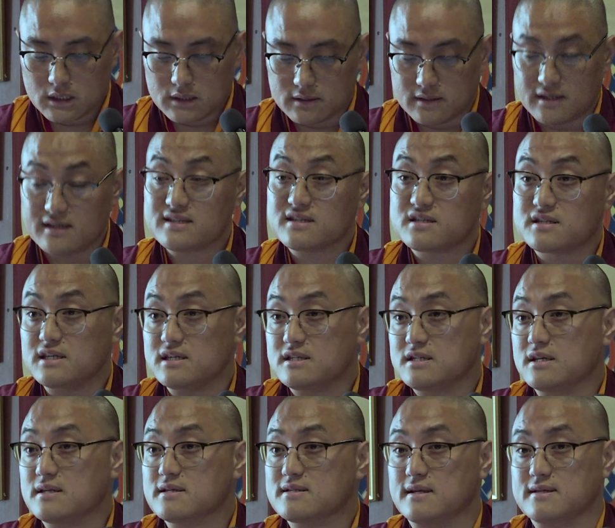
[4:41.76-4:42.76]
These
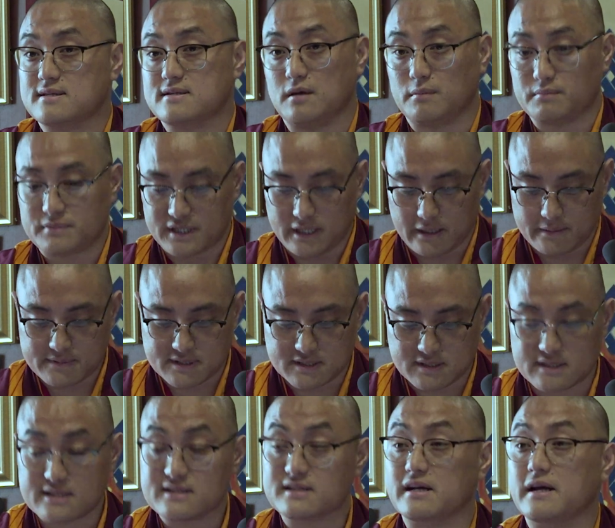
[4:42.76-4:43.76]
teachings are sometimes
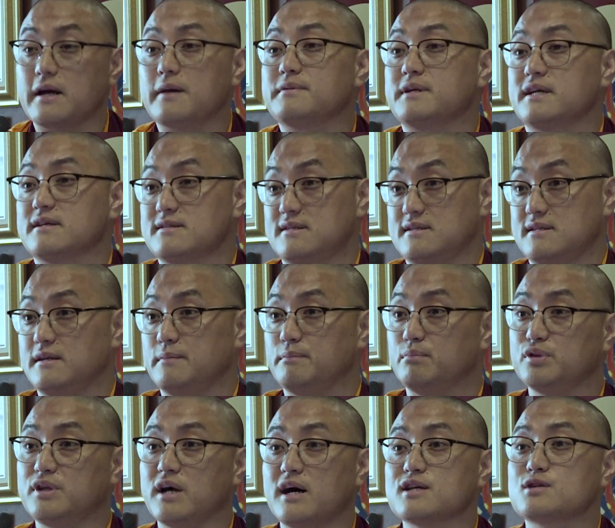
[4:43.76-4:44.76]
described as the
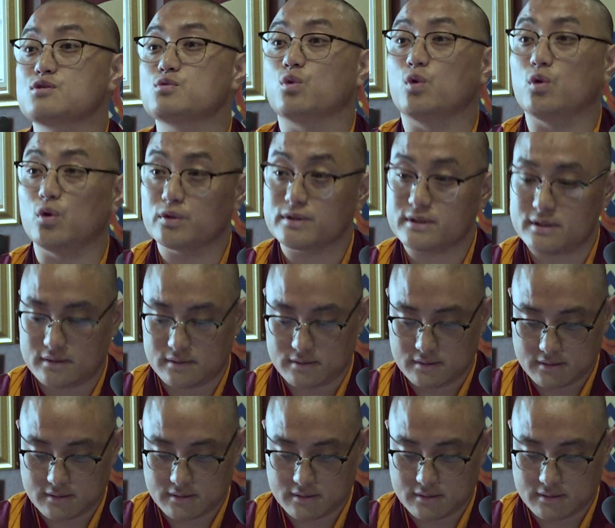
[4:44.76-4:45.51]
Buddha's word